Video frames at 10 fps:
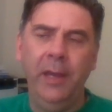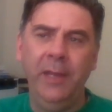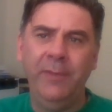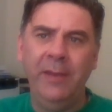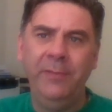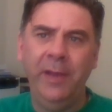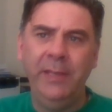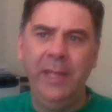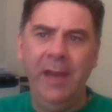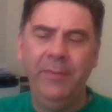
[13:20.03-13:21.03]
if I
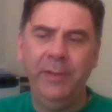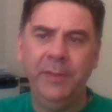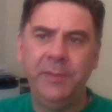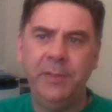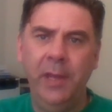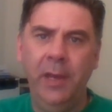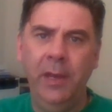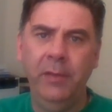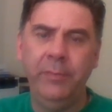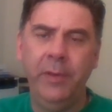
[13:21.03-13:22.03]
find evidence
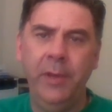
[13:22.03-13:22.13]
of